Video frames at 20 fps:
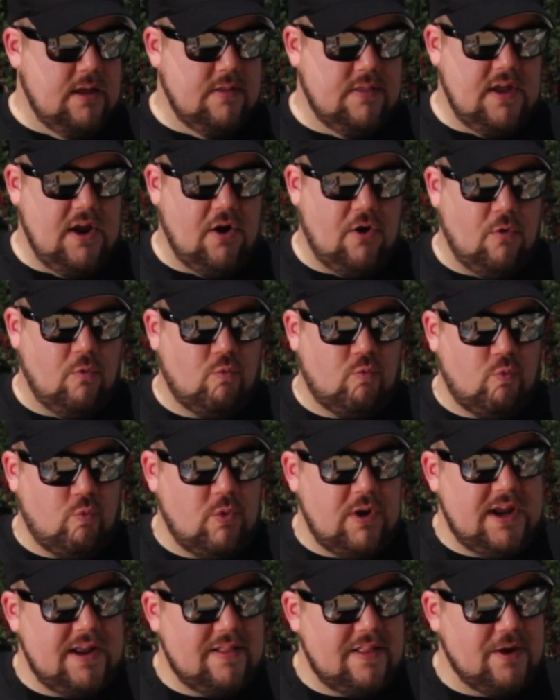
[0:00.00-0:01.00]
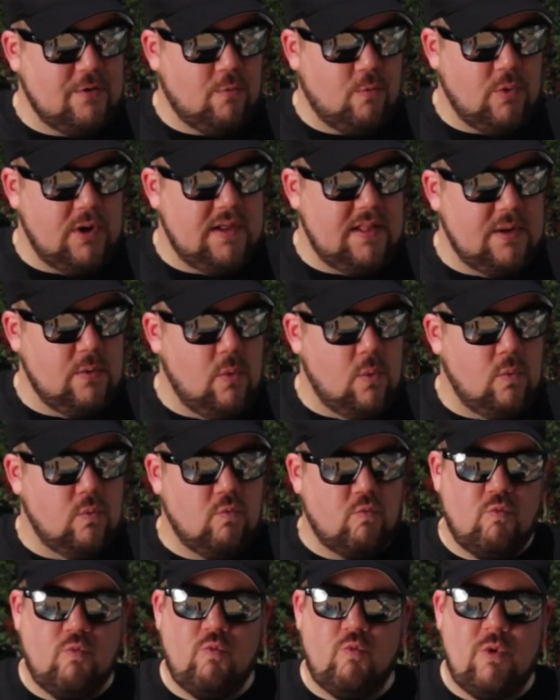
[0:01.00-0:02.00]
They are really
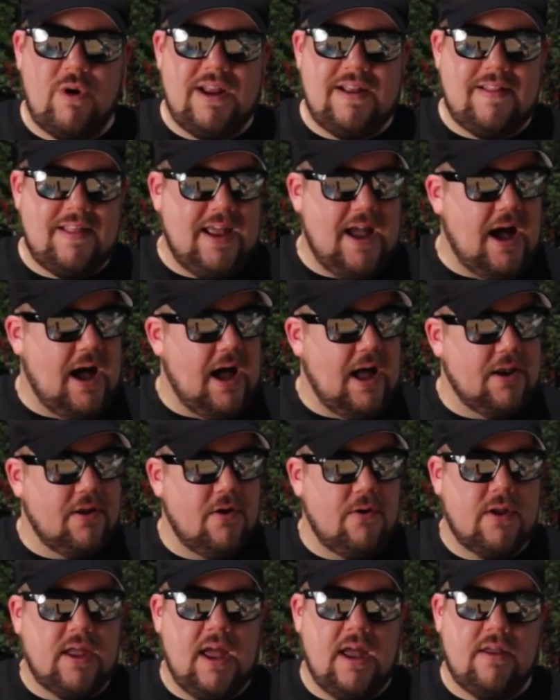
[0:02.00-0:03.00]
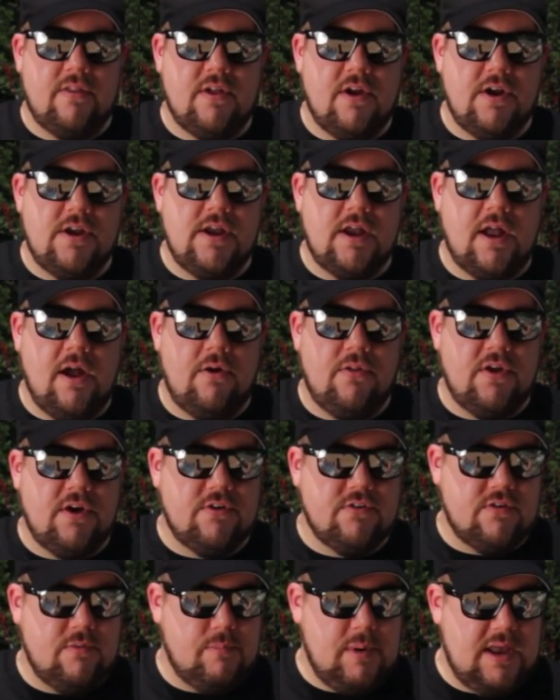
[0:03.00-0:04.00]
hot. Okay, there you go.
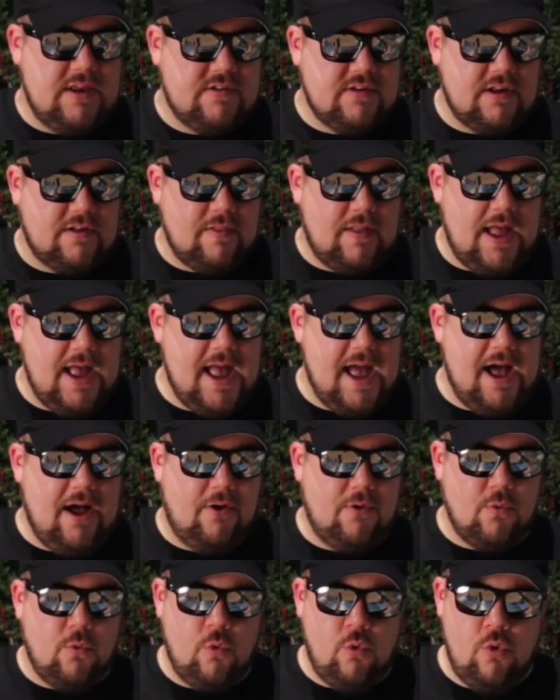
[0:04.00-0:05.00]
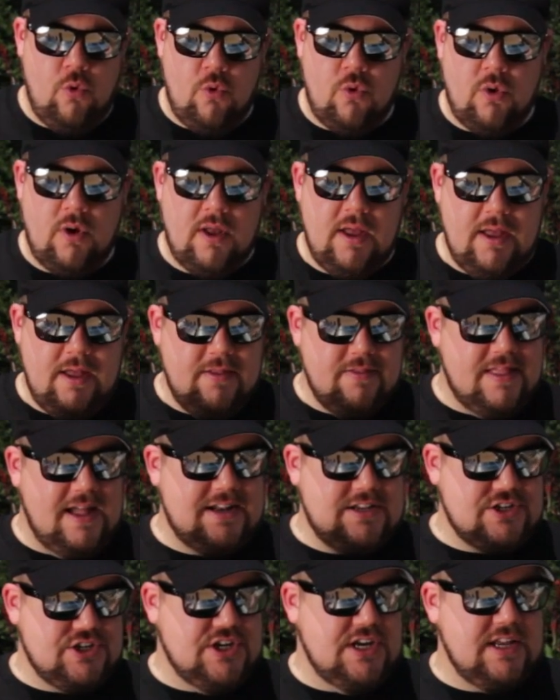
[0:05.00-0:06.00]
There's a basic layout. Whew,
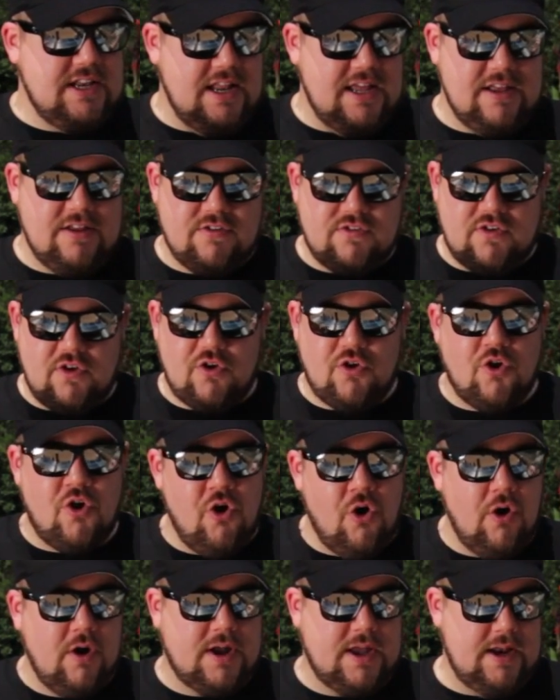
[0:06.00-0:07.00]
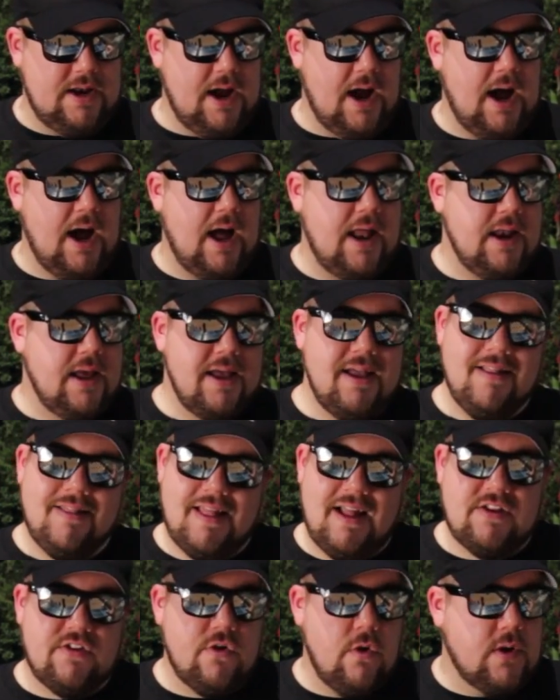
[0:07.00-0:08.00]
that sheet is cooking hot. And
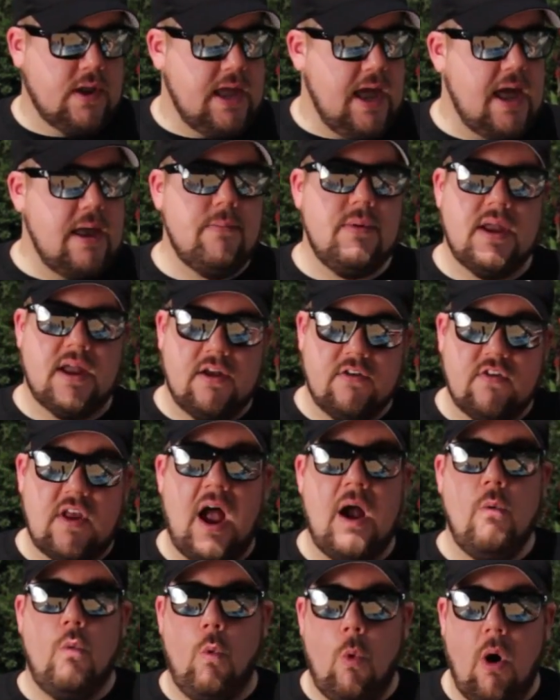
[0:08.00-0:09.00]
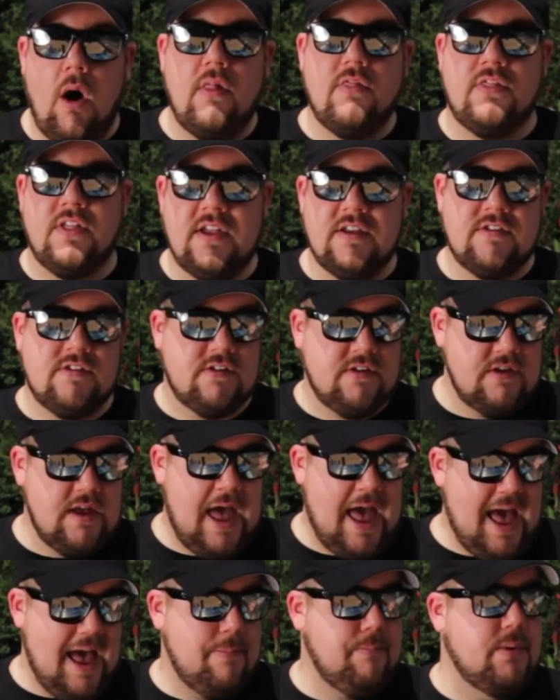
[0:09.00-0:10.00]
that's okay because I want this to
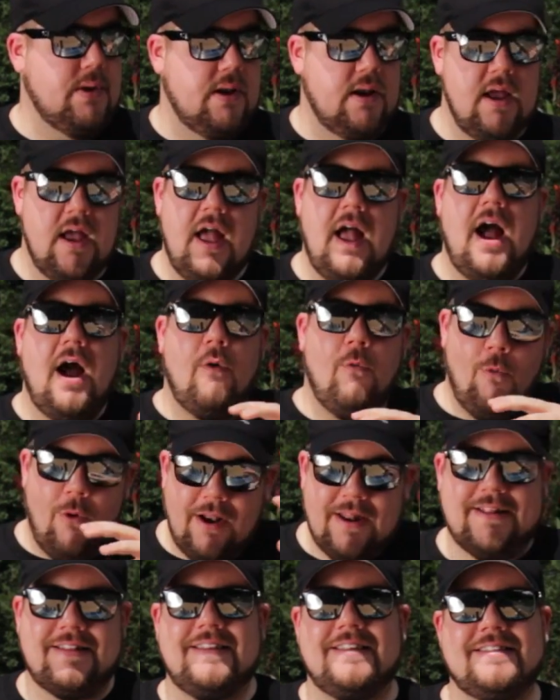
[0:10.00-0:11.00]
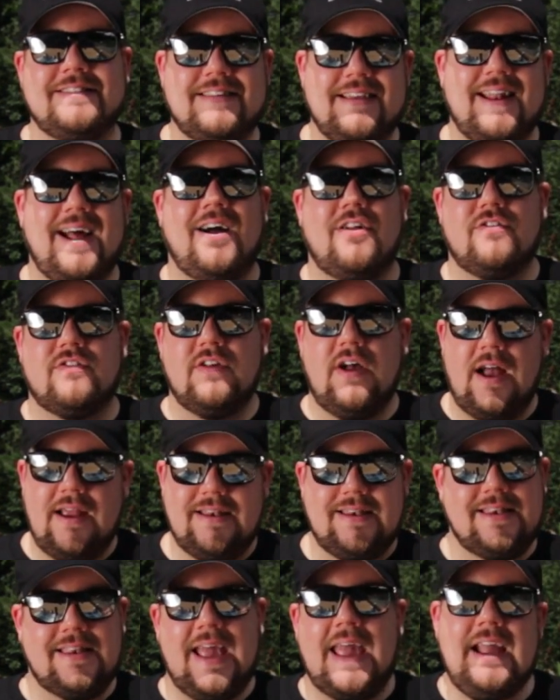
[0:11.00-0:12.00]
happen. I want it to sit outside
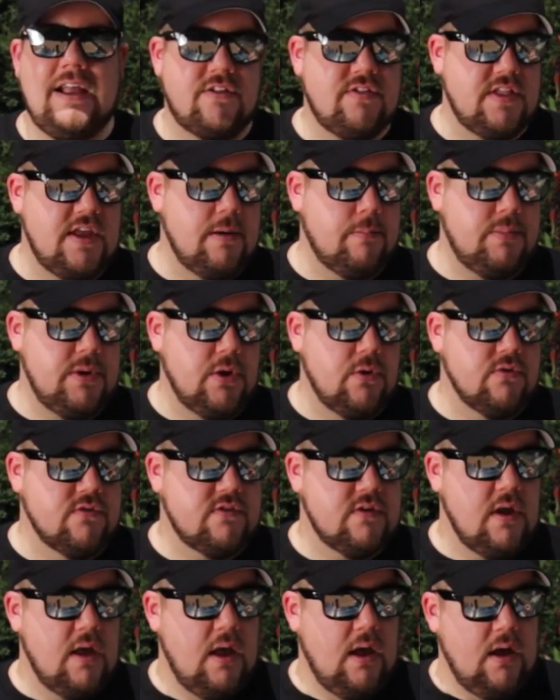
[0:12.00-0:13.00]
and take the abuse.